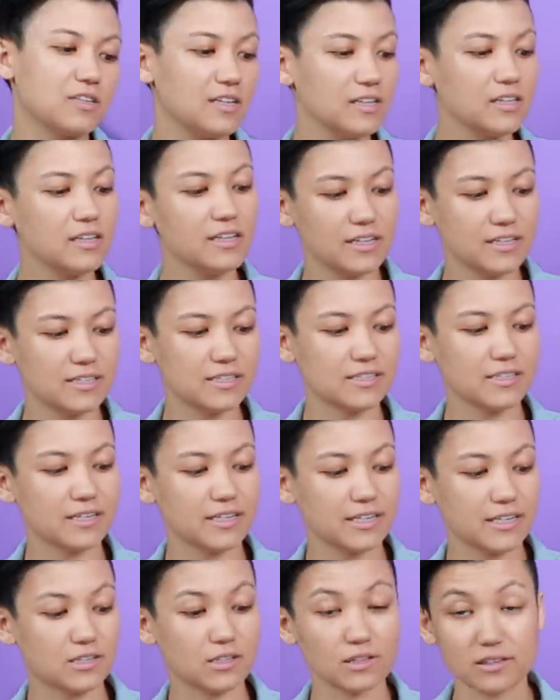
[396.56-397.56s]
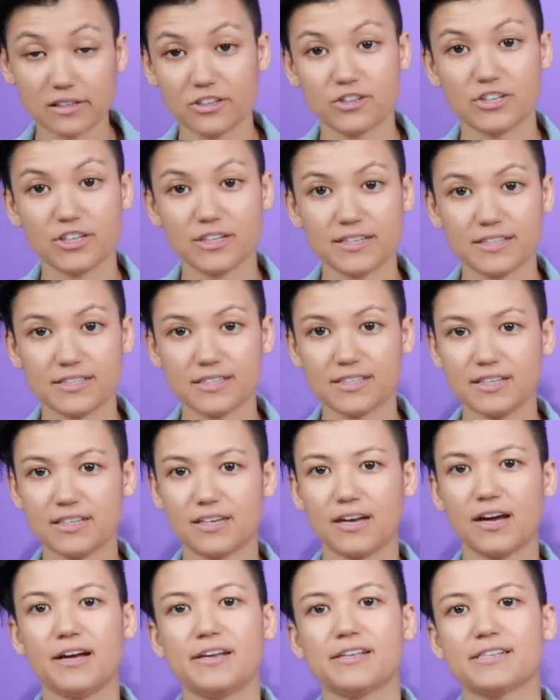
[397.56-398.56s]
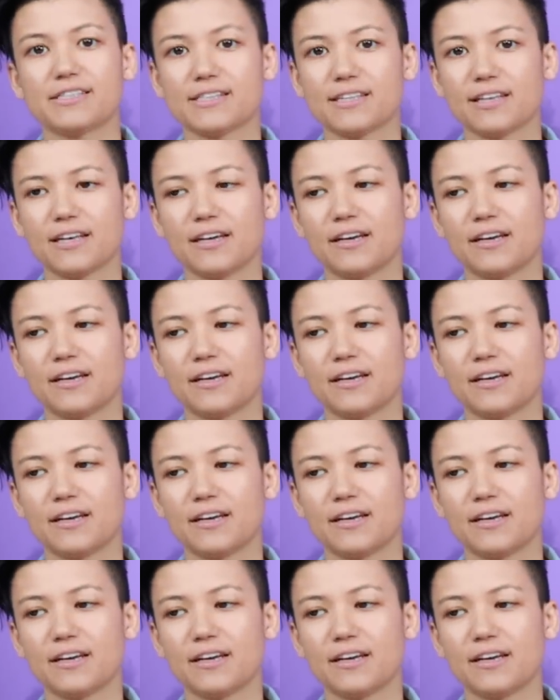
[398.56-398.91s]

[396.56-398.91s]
tequila is like delicious. It has